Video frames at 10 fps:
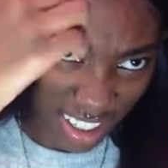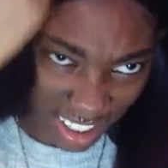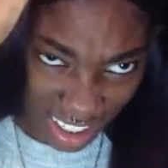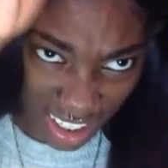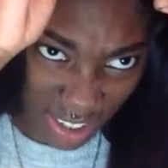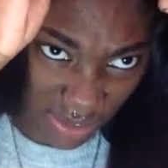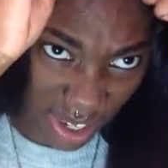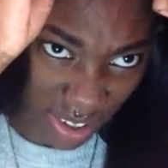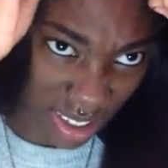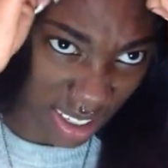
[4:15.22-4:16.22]
This is a
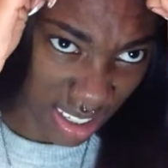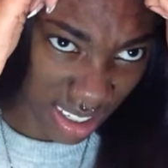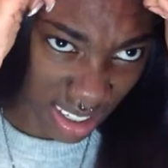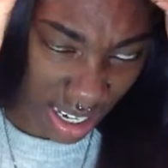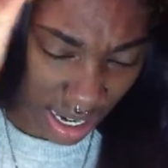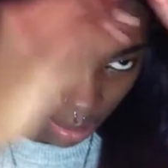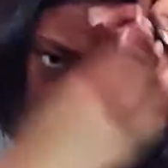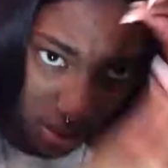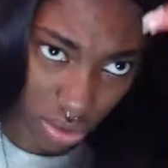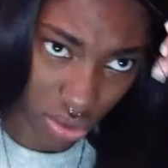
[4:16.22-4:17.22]
very
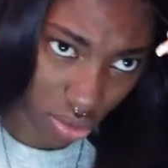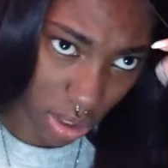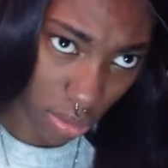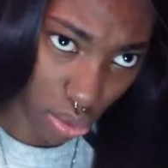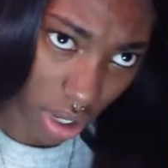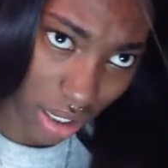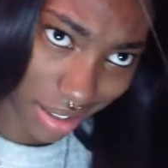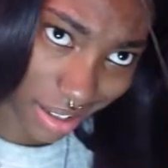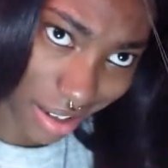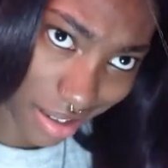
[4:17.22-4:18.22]
time-consuming
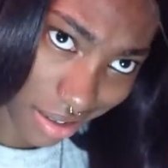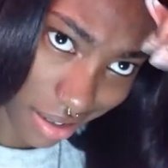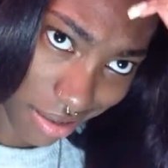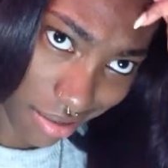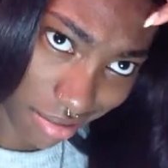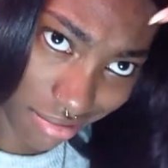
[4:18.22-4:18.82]
process